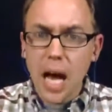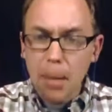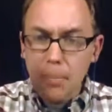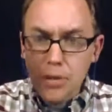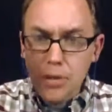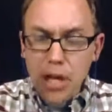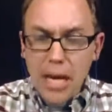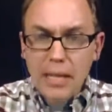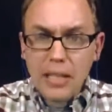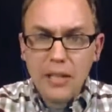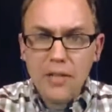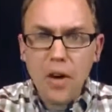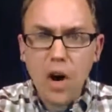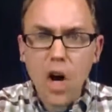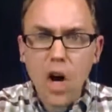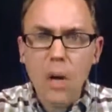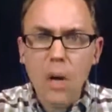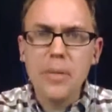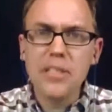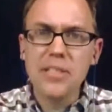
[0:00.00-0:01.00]
Objective
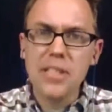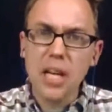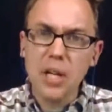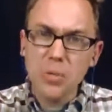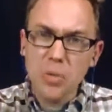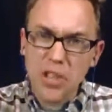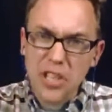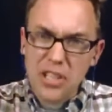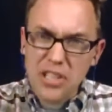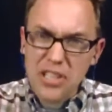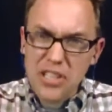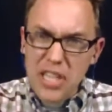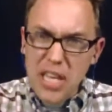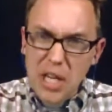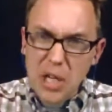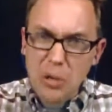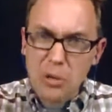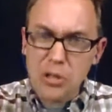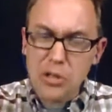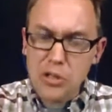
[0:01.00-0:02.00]
harm is done with a
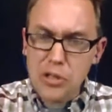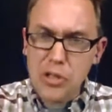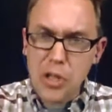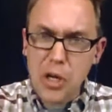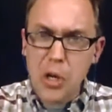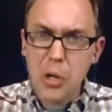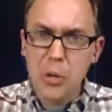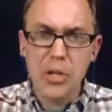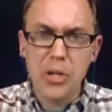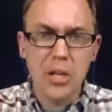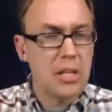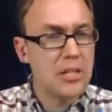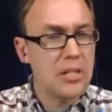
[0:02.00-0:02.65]
stick or a stone,